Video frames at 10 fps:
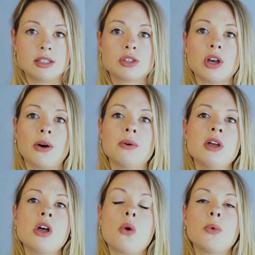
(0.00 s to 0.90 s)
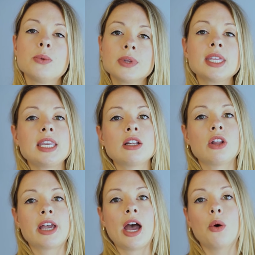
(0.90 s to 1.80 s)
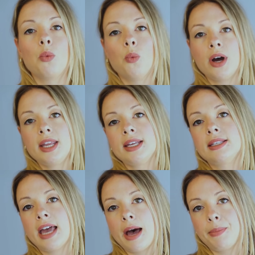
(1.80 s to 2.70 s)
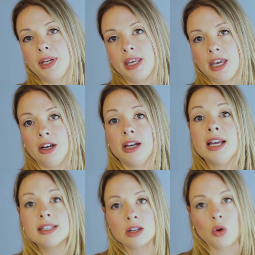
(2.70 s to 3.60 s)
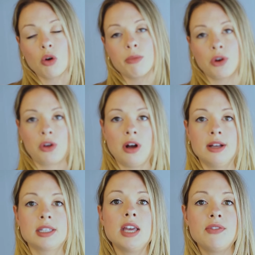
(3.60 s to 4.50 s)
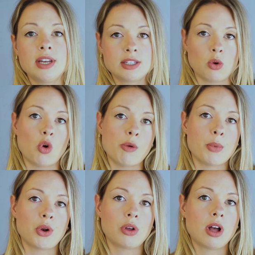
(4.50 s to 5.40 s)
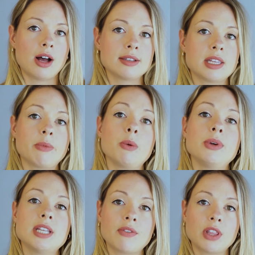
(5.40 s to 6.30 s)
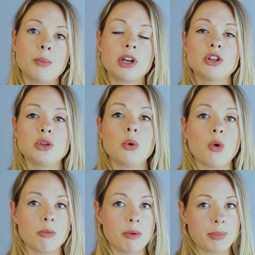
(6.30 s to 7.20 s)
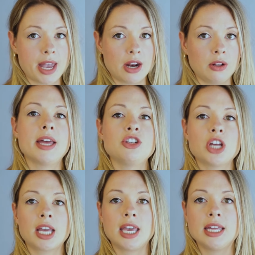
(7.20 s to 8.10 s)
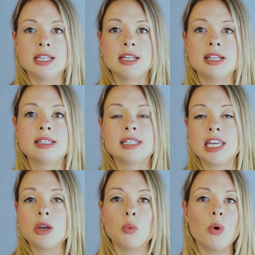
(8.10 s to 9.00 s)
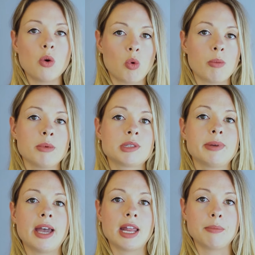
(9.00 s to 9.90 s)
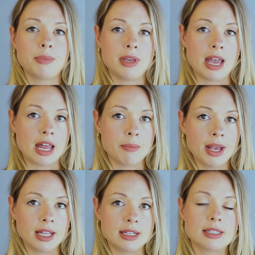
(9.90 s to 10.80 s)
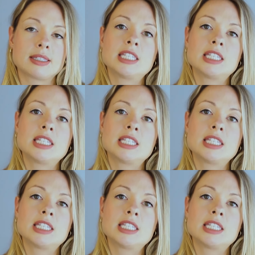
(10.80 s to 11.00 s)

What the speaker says: So we really need to look at what is happening here. Is it a hormonal cause? If it is a hormonal cause, then we would definitely want to do a hormone panel and check in and see what hormones may be out of balance.